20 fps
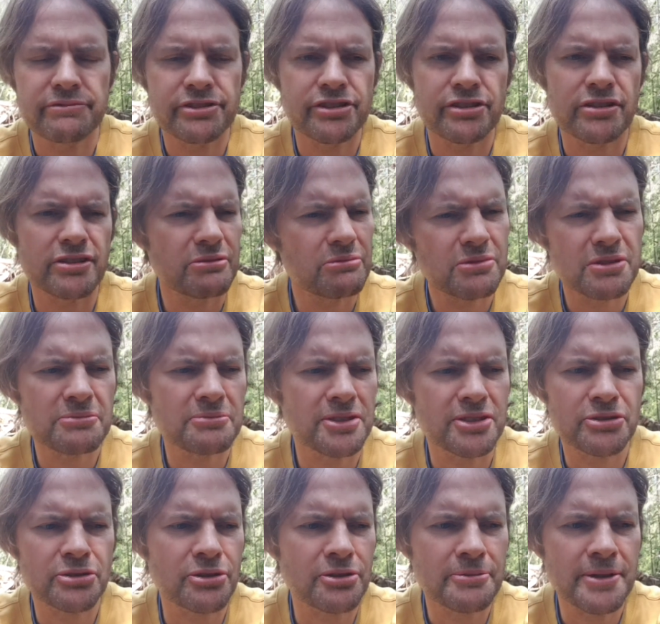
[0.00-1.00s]
Sorry, what am I
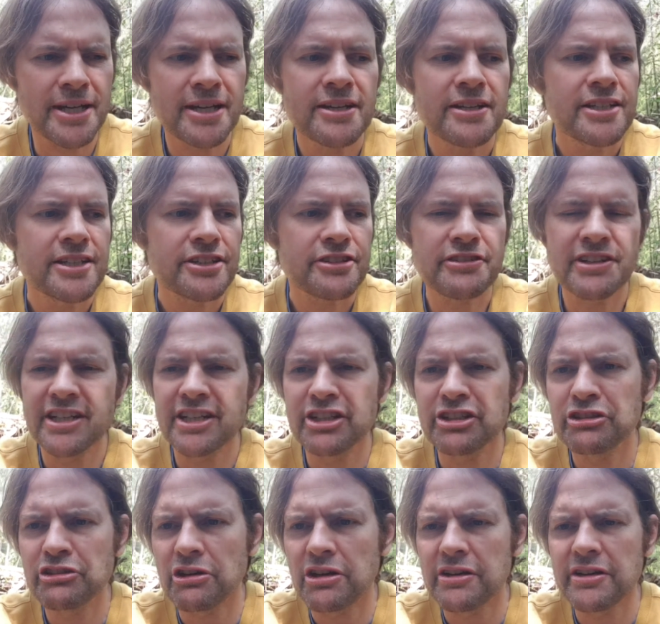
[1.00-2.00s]
talking about?
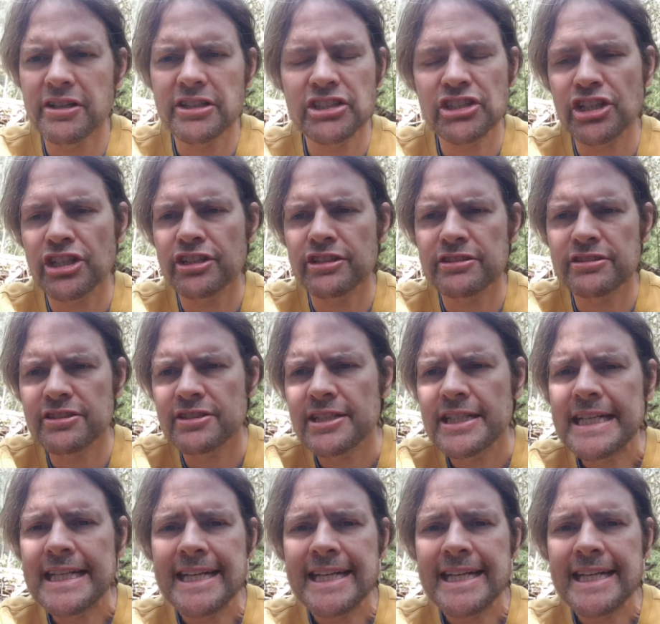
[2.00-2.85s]
Granodiorite, so it's